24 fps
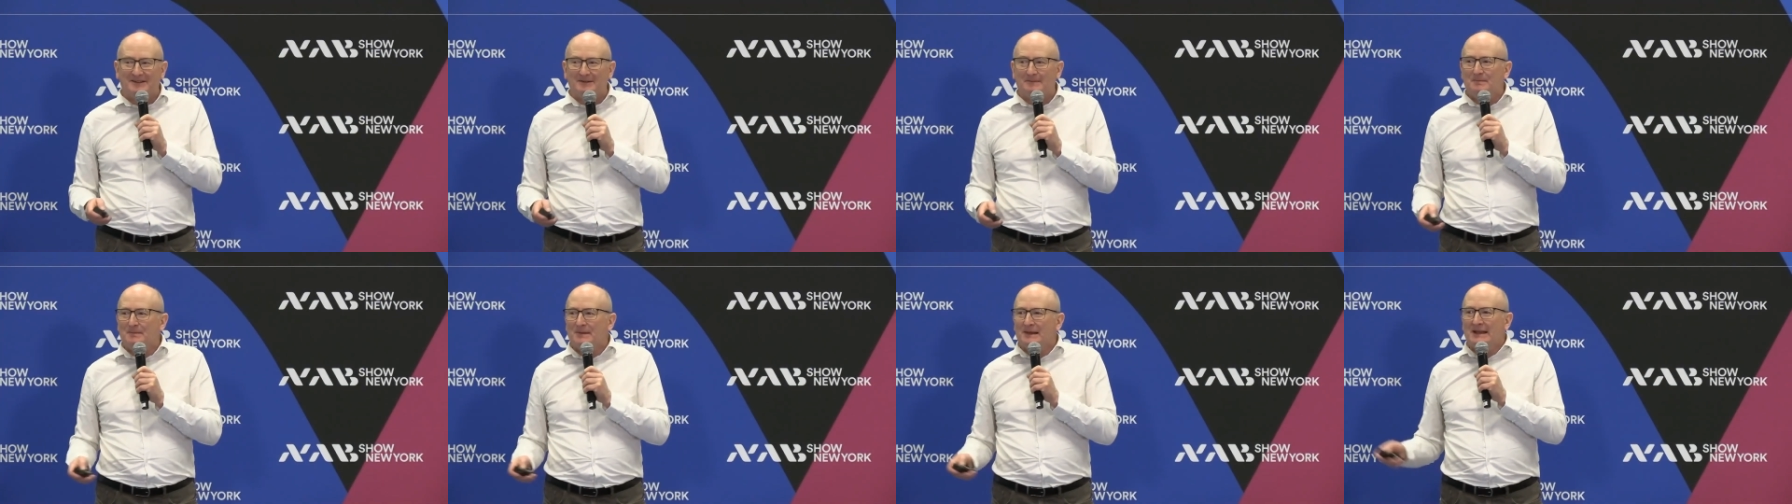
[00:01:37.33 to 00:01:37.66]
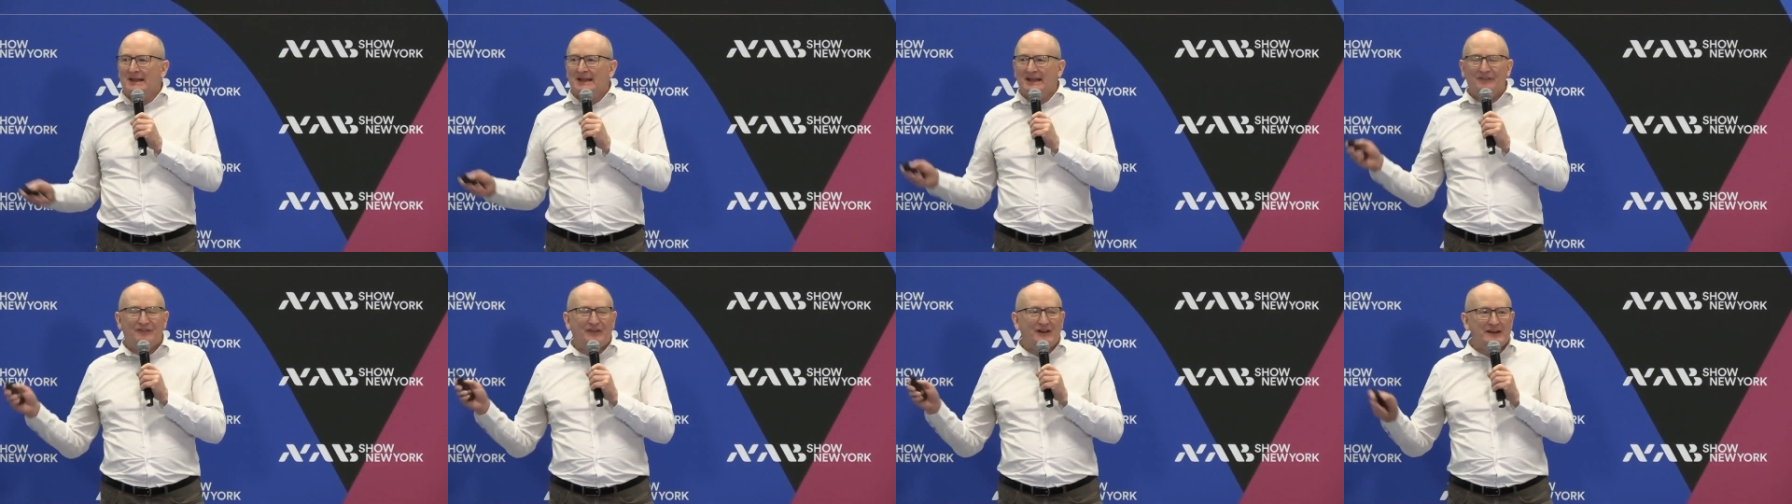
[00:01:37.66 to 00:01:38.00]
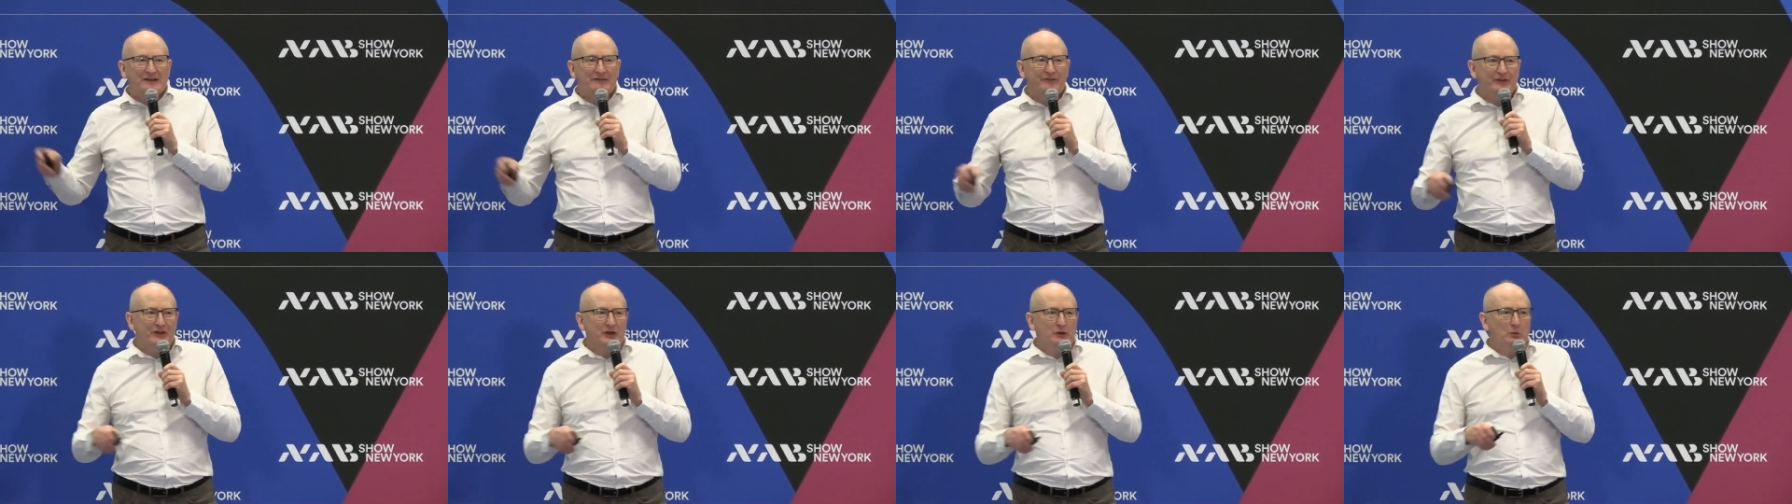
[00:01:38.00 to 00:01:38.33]
And if
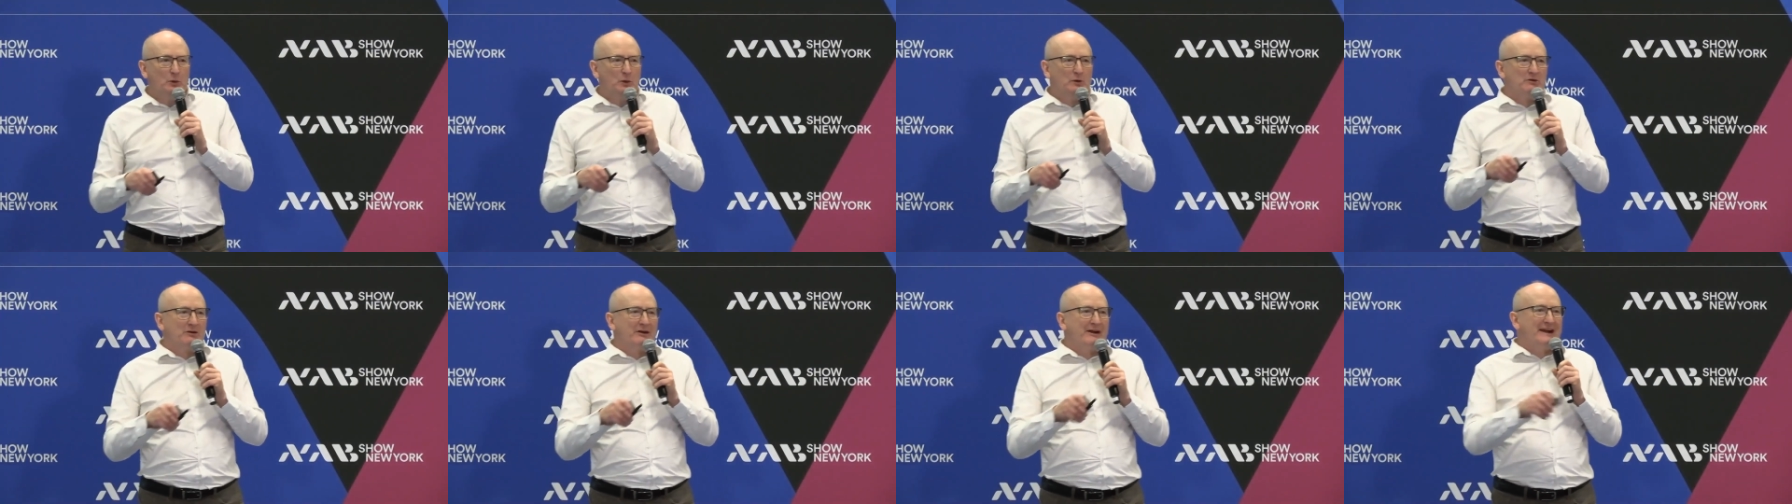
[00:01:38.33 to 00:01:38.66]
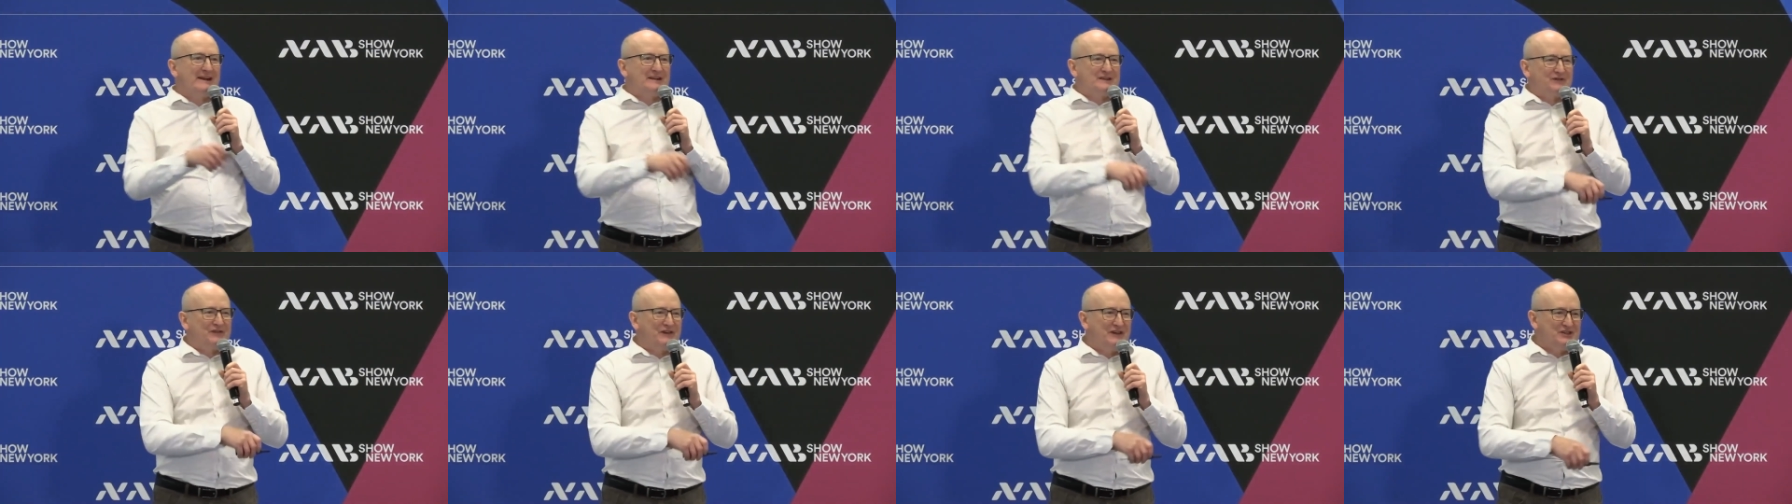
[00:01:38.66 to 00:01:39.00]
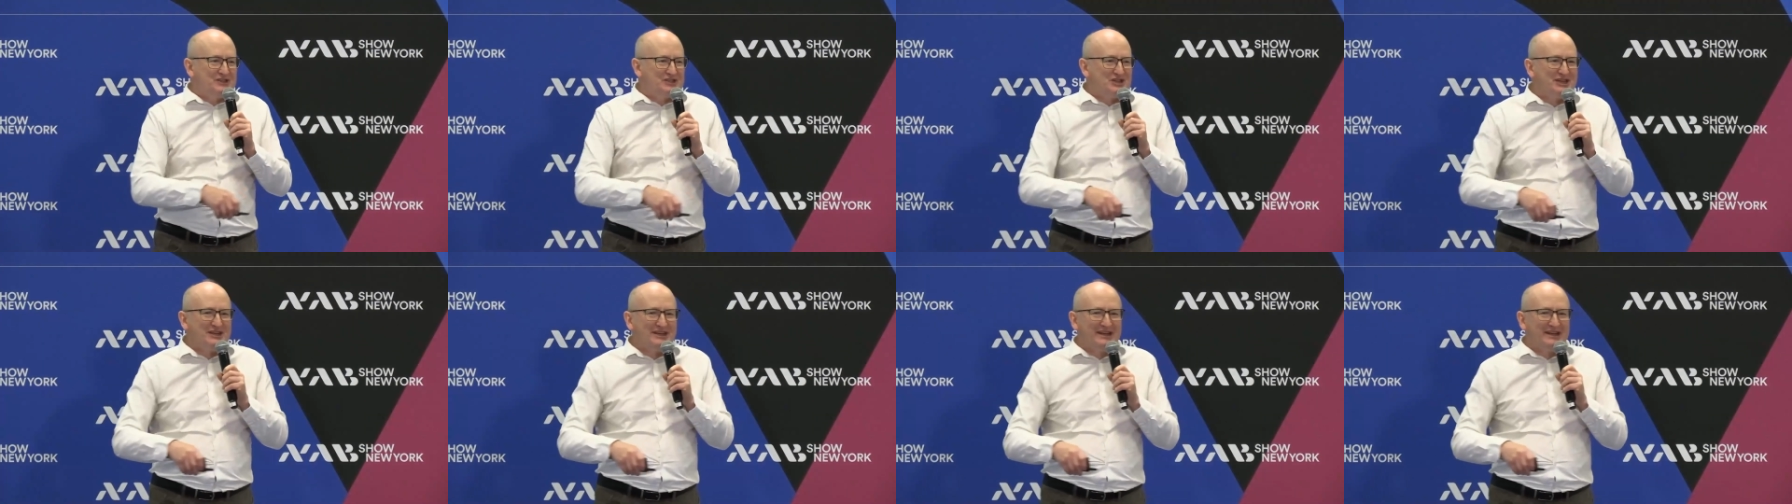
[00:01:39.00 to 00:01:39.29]
any of you were SVG